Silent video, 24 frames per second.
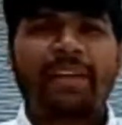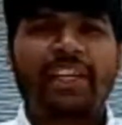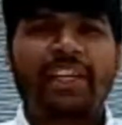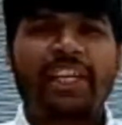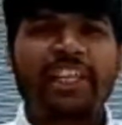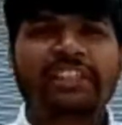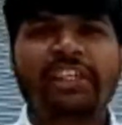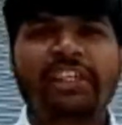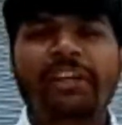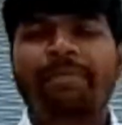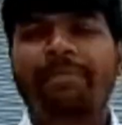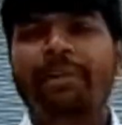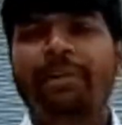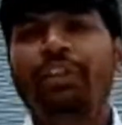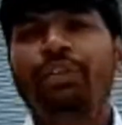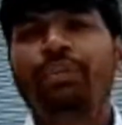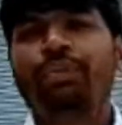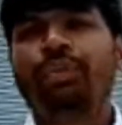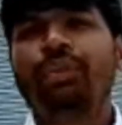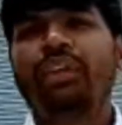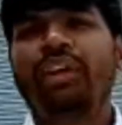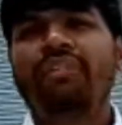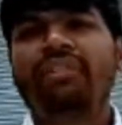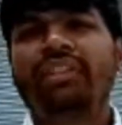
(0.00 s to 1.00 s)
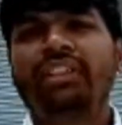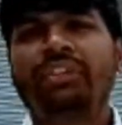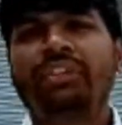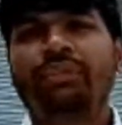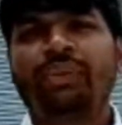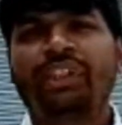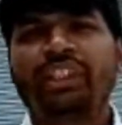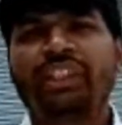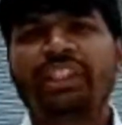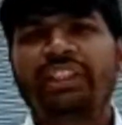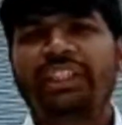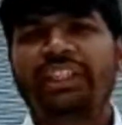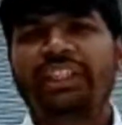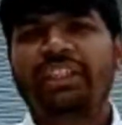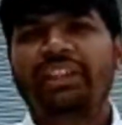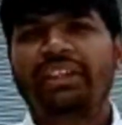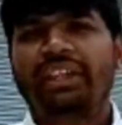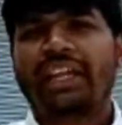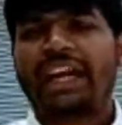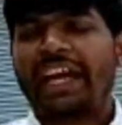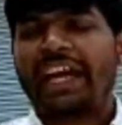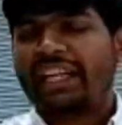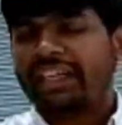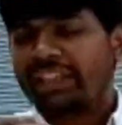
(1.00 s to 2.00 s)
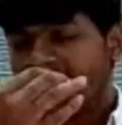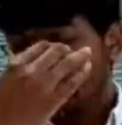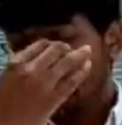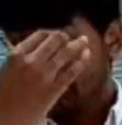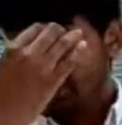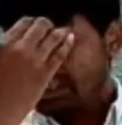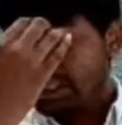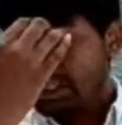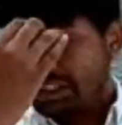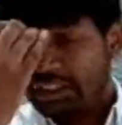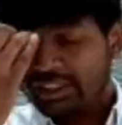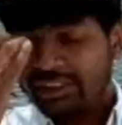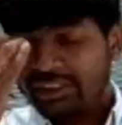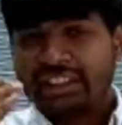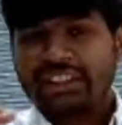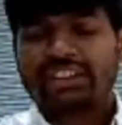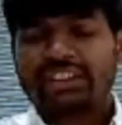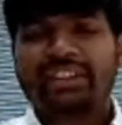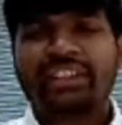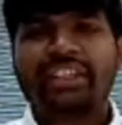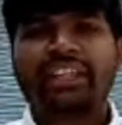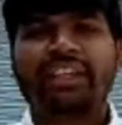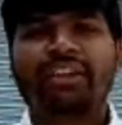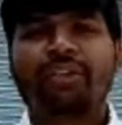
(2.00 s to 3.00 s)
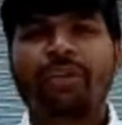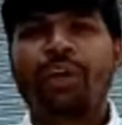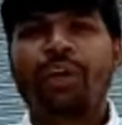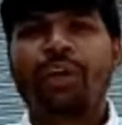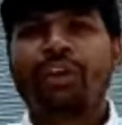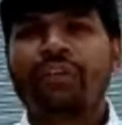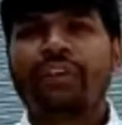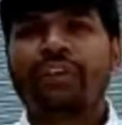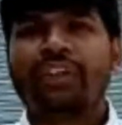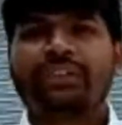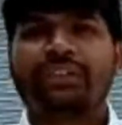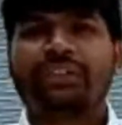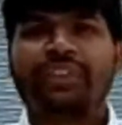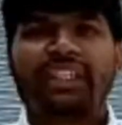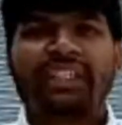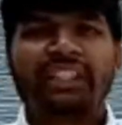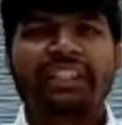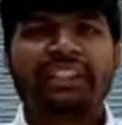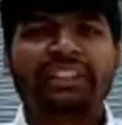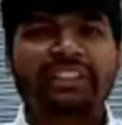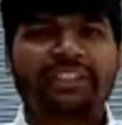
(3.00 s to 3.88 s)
As compared to 2023 CAT, this year quant was very